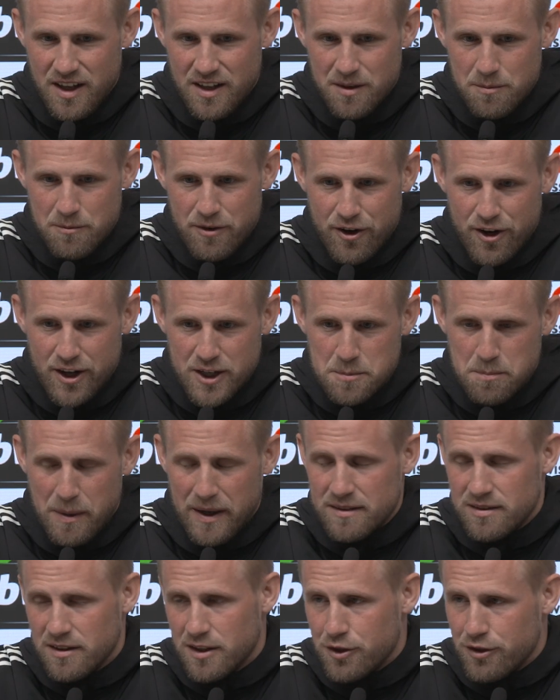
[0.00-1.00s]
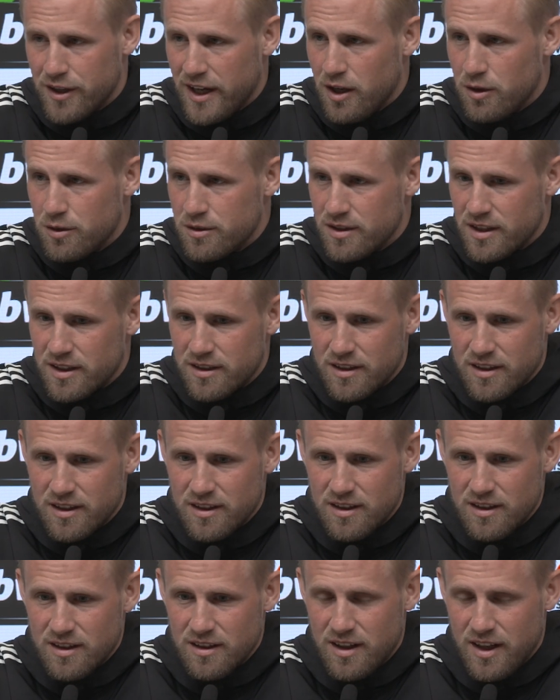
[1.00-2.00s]
a very expectant crowd,
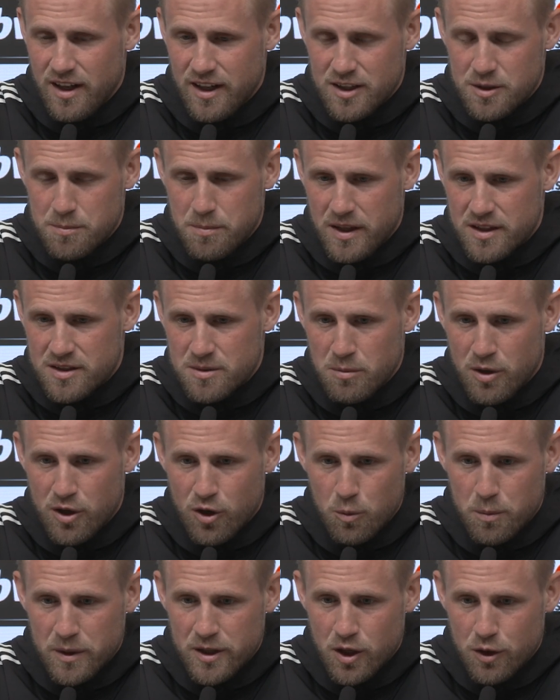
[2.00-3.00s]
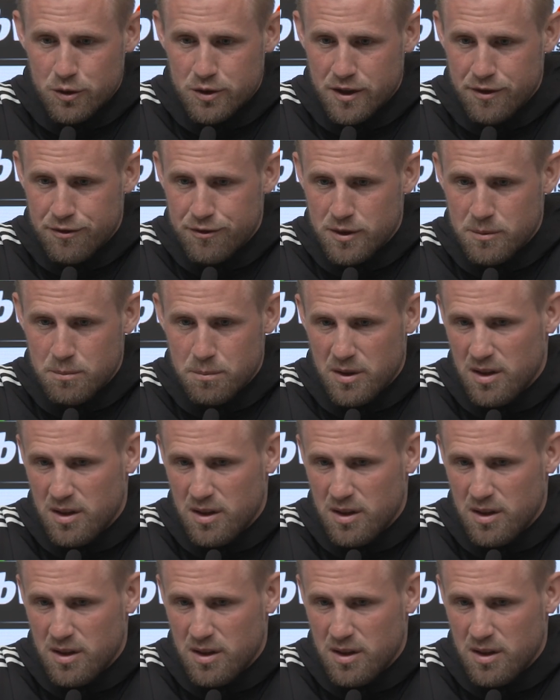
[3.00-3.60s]
and I expect tomorrow will be no different.